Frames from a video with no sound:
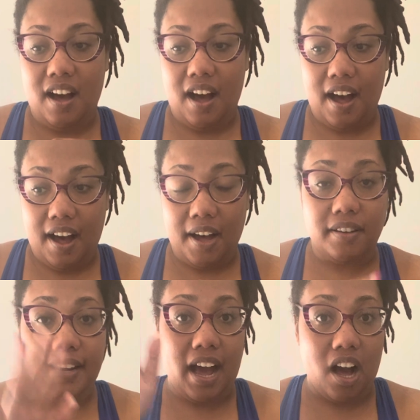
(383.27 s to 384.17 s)

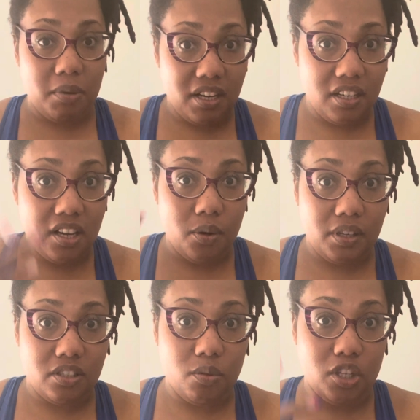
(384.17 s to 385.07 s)
Now I'm gonna go
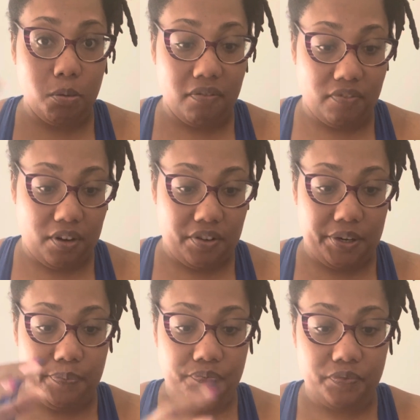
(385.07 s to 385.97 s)
into a little bit further.